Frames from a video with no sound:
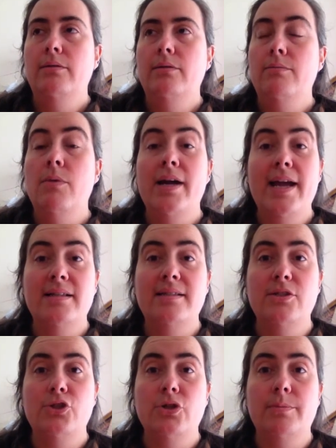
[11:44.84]
my Etsy
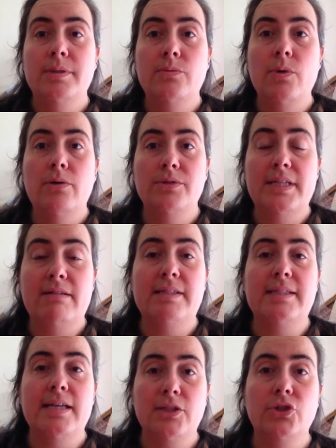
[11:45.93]
shop as well,
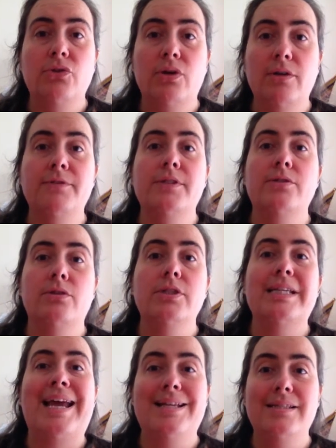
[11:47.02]

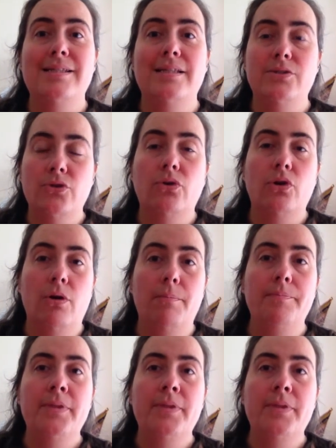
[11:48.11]
sarastexturecrafts.etsy.com.